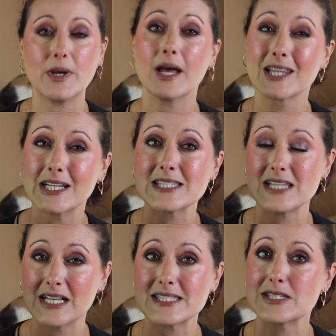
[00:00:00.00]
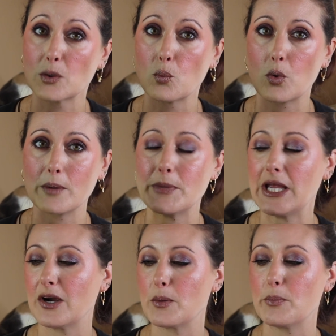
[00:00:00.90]
not that it's not still warm
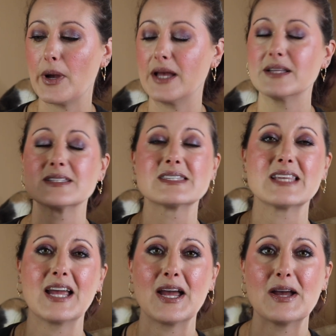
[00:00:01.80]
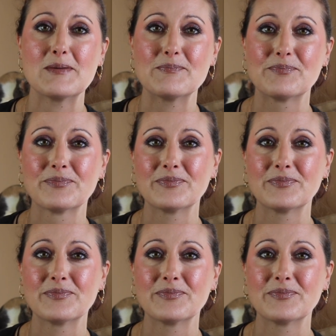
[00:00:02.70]
here but um,